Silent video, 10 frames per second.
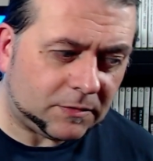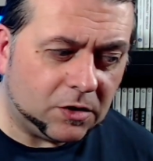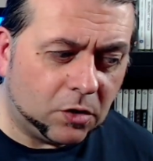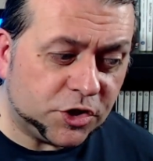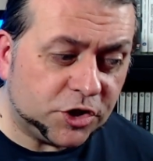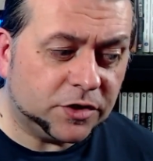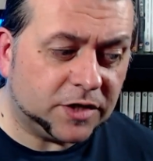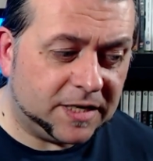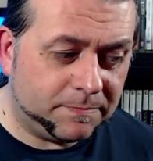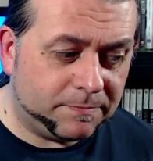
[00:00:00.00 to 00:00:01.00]
Or should
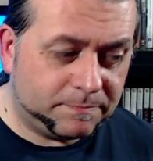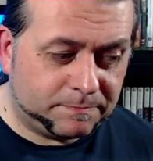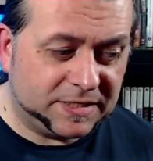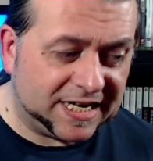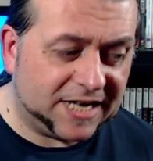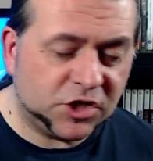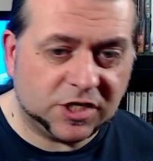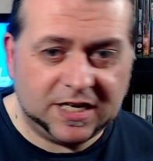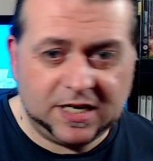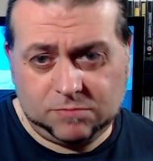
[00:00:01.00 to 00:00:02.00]
I
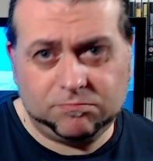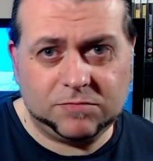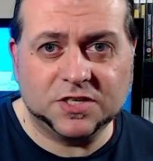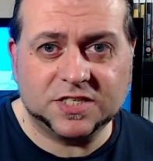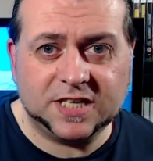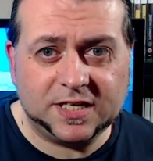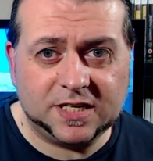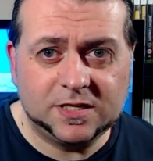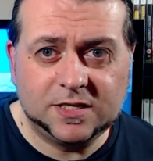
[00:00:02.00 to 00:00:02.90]
potentially consider